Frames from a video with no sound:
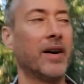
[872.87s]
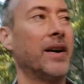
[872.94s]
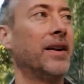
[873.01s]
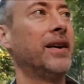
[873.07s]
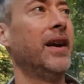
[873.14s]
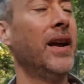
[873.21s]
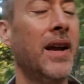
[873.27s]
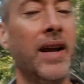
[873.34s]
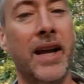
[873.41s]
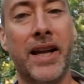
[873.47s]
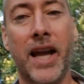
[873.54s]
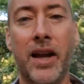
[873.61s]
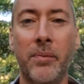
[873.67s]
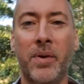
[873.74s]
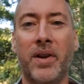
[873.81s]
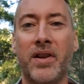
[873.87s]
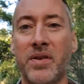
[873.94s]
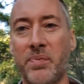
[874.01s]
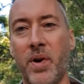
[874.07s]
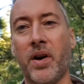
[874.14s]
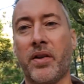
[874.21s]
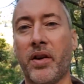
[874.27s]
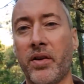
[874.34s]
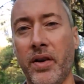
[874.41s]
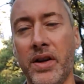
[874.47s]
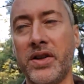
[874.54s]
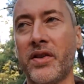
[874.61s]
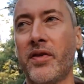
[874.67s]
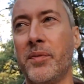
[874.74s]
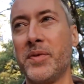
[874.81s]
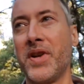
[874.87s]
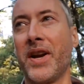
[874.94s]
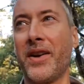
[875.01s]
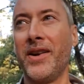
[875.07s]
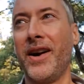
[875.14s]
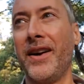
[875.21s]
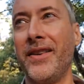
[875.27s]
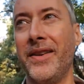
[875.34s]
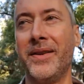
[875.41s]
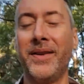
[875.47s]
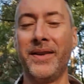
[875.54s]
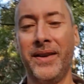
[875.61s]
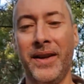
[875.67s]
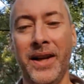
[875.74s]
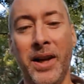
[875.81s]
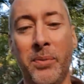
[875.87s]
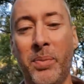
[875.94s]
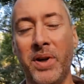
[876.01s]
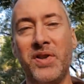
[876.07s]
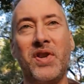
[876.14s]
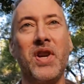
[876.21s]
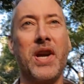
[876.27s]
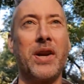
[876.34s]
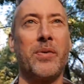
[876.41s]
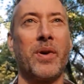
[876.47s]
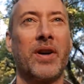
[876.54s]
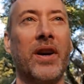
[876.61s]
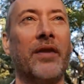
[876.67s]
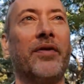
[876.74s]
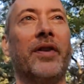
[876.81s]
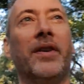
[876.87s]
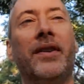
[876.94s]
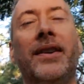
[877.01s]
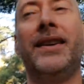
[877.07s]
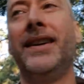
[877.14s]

and he gave me this book, The Creature from Jekyll Island by G. Edward Griffin.